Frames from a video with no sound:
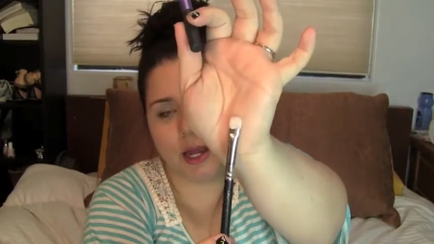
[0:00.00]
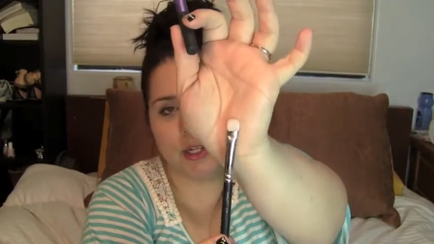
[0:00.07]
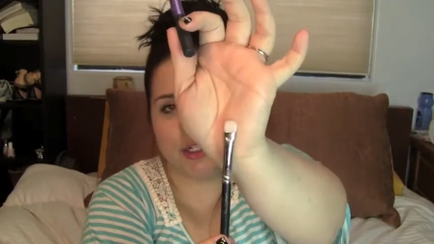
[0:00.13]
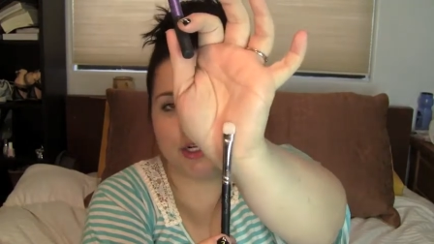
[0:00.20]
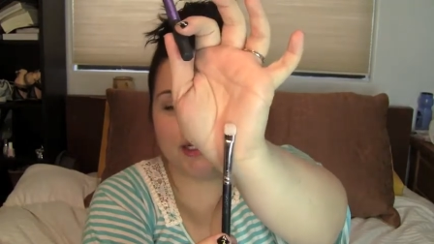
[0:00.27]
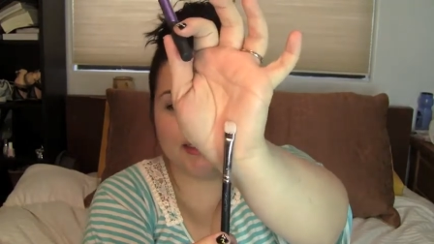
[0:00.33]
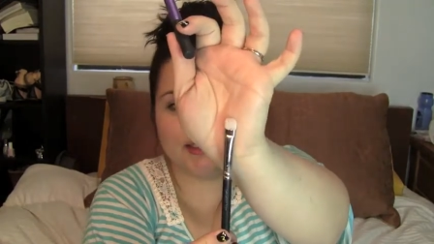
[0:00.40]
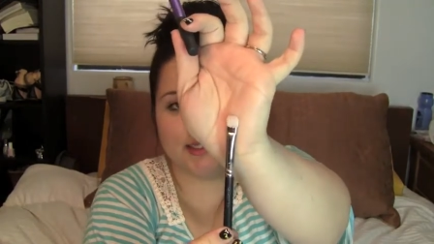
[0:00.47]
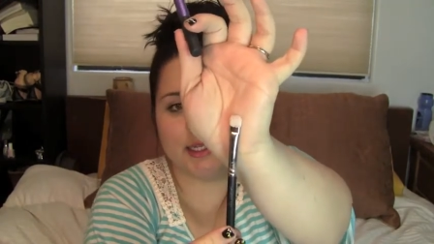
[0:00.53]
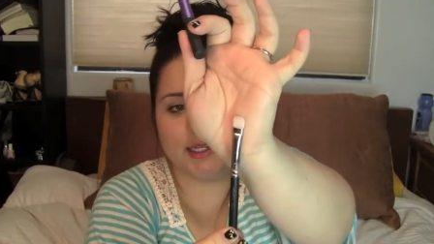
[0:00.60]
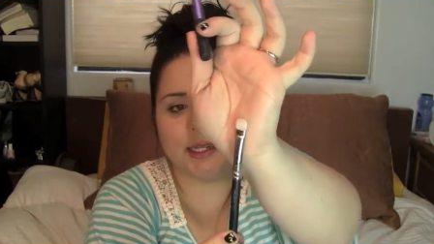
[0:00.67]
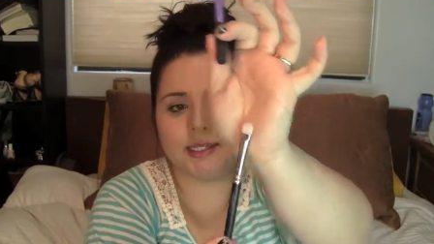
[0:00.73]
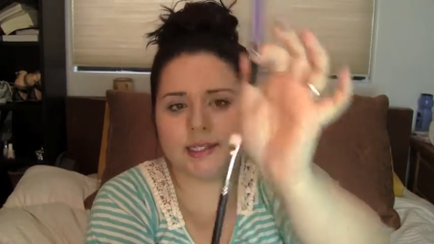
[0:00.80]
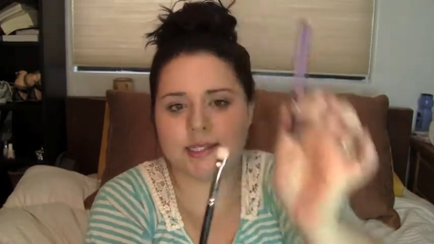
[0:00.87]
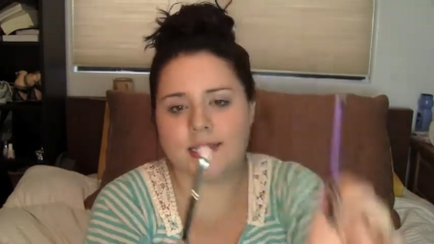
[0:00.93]
I just
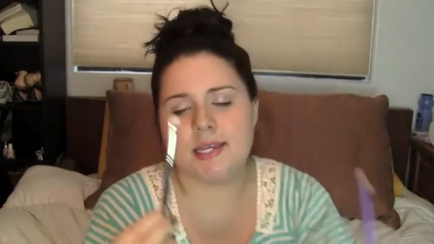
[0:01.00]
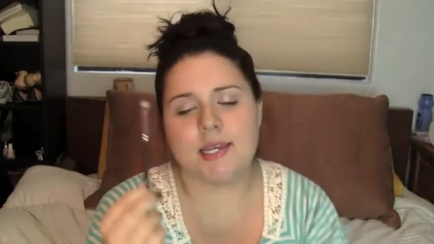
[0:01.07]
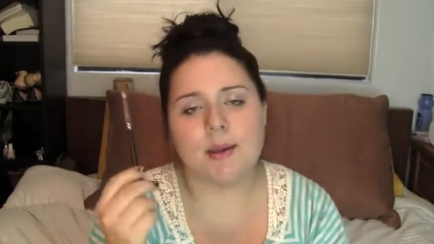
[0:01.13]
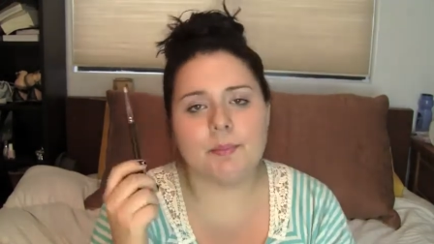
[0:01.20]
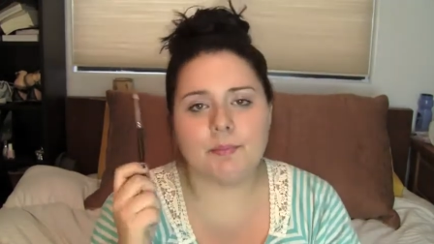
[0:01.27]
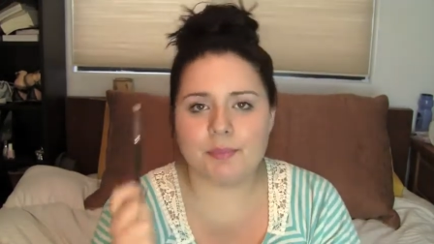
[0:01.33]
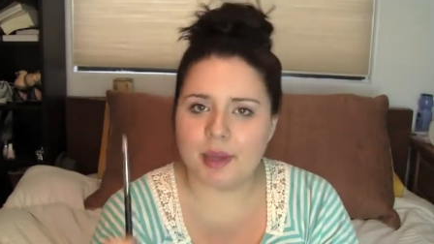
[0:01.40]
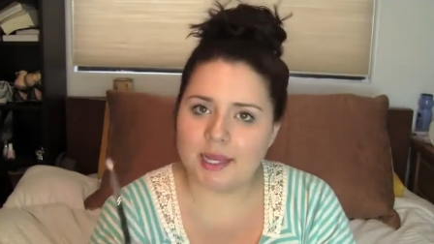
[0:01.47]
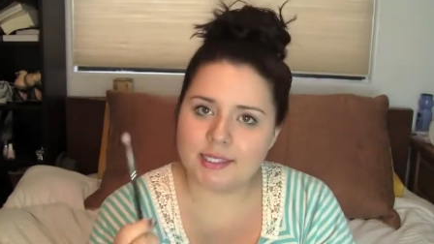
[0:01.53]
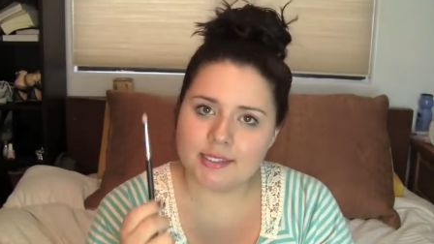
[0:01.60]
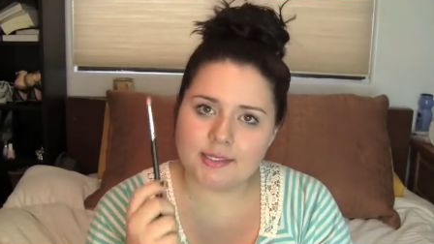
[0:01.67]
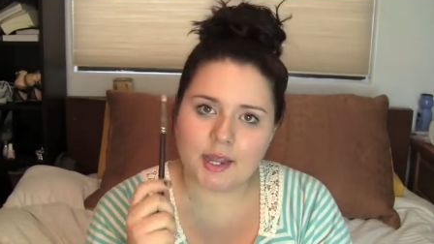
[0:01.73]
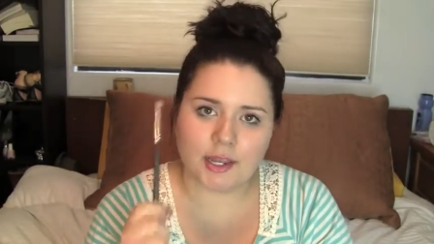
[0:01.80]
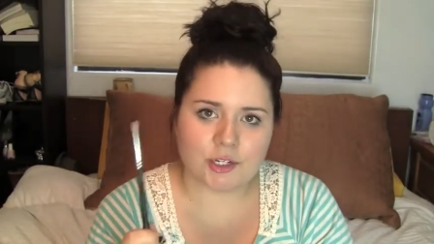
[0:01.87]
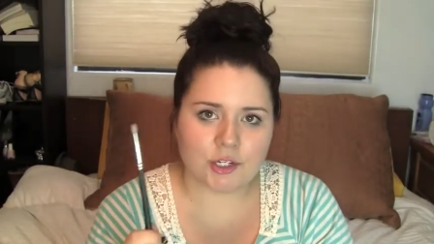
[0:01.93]
think it's the
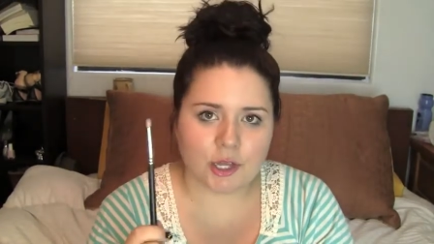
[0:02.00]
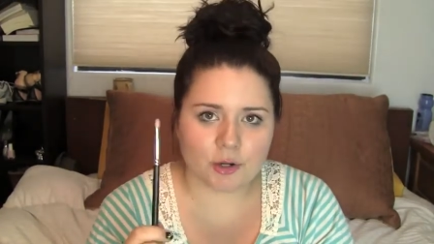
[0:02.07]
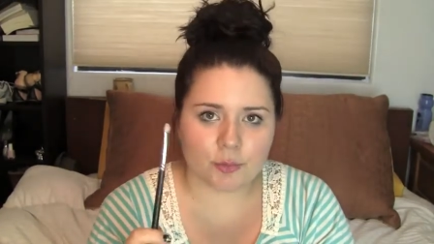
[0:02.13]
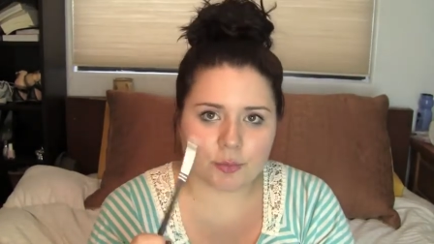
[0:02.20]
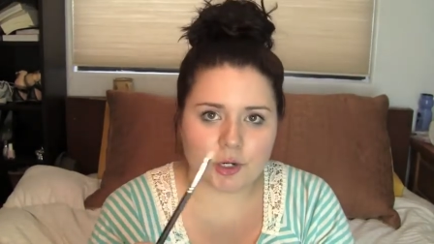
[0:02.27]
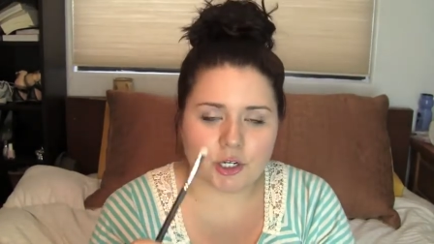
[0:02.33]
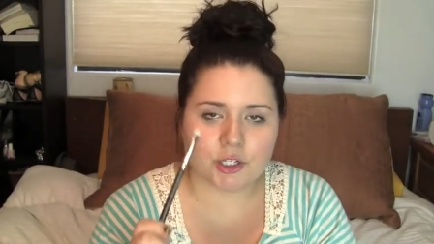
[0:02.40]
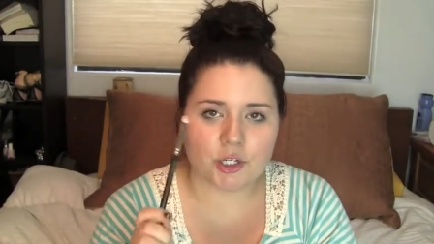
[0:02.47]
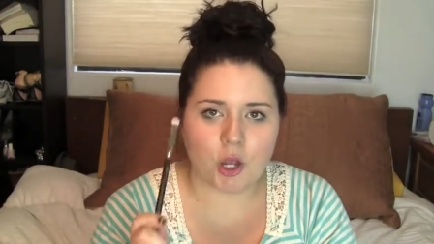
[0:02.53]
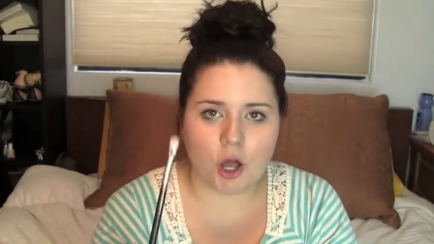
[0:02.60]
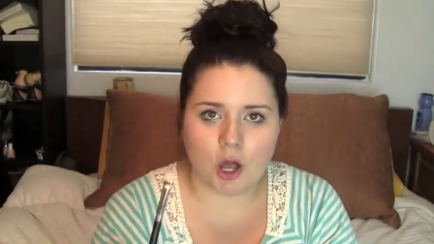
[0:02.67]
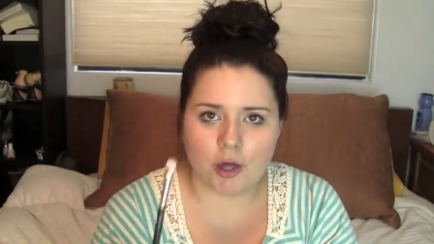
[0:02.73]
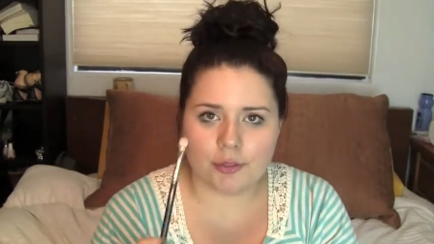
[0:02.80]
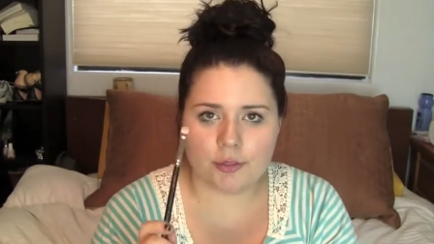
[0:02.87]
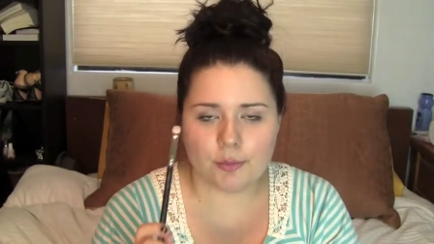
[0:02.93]
best eyeshadow brush
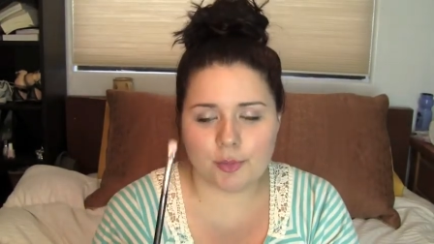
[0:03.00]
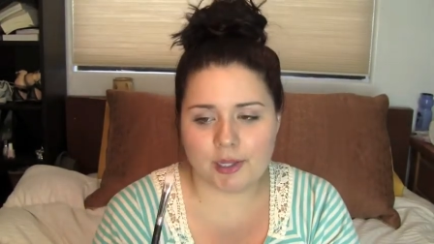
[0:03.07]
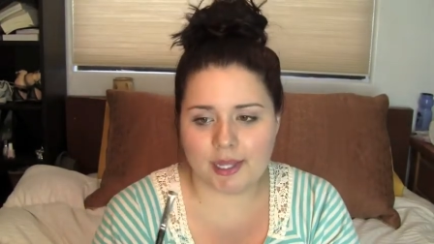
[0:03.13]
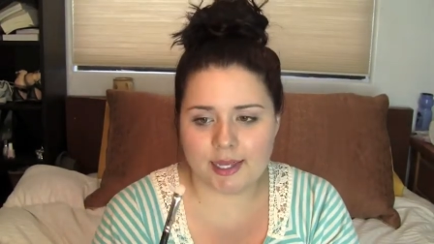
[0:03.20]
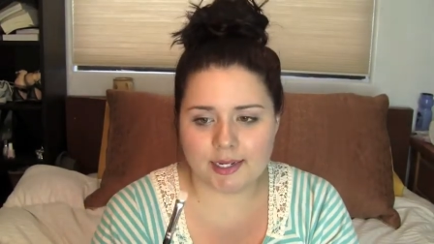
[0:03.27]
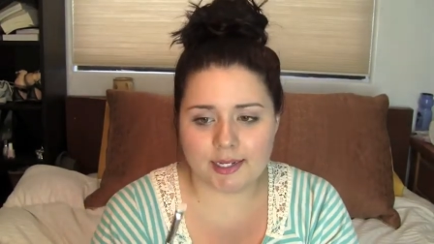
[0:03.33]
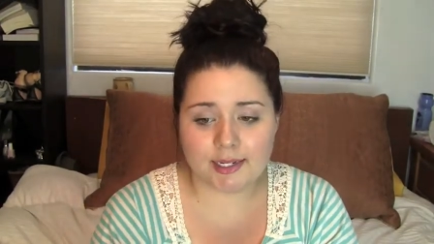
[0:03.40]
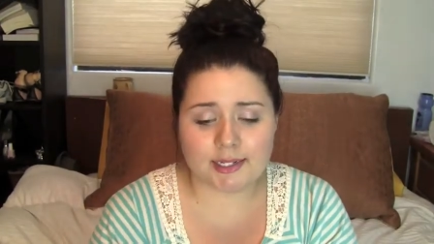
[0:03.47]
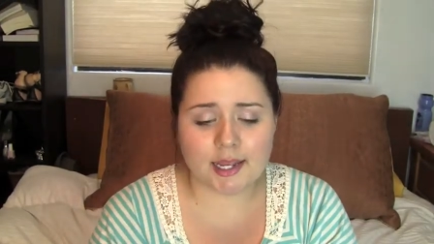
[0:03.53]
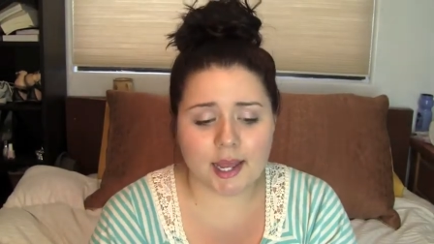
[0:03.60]
on the planet.